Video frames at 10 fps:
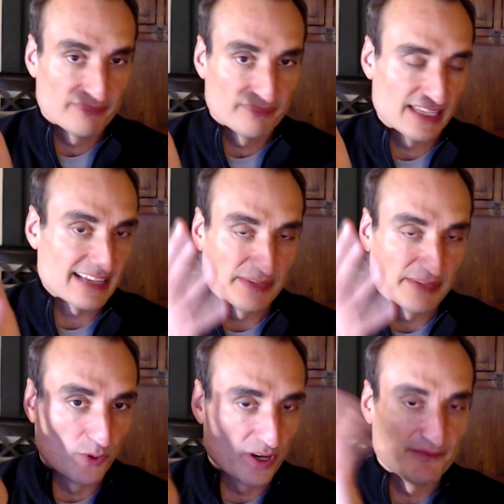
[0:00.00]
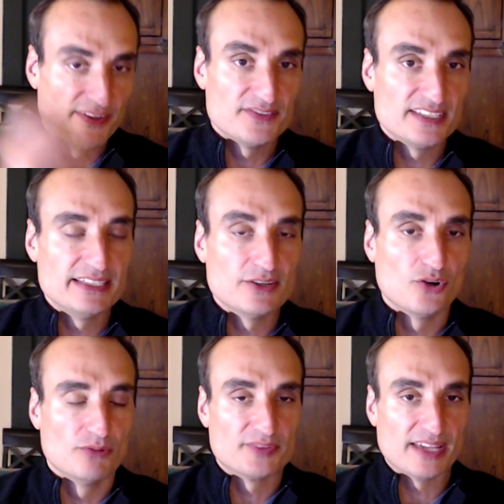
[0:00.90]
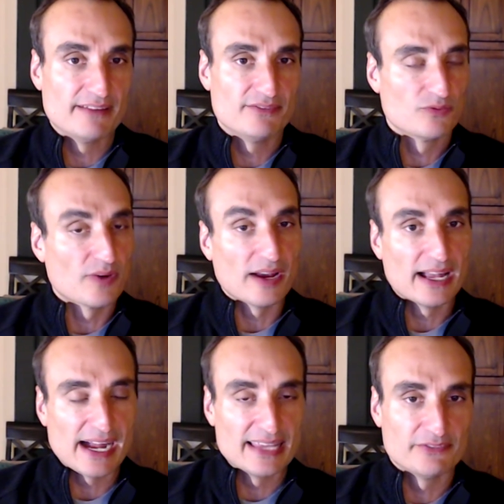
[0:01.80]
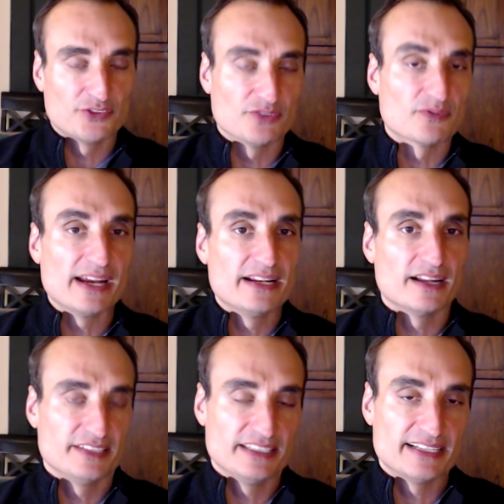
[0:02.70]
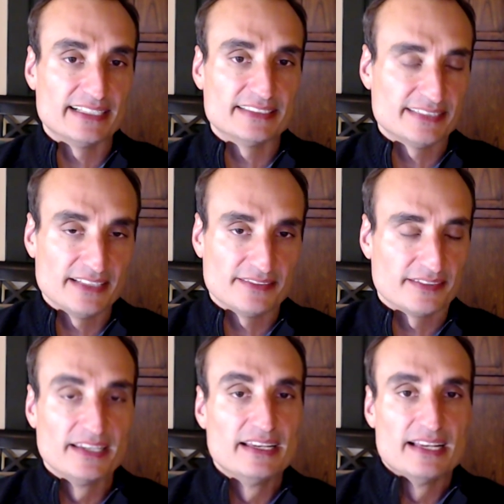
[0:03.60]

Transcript: It's estimated 1 in 15 homes have high levels of radon in the United States.